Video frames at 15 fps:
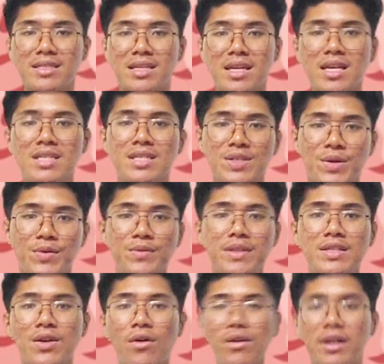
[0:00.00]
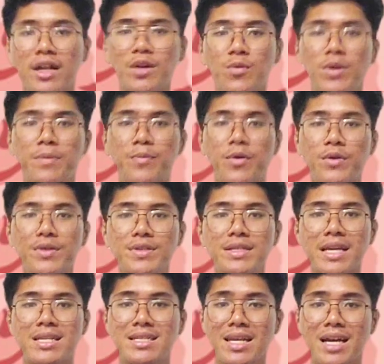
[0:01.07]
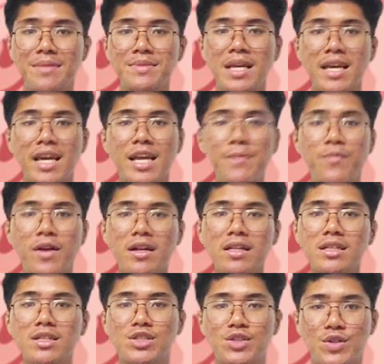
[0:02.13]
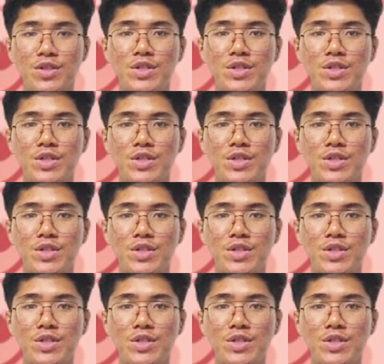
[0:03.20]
So this organ will produce enzymes in pancreatic juice,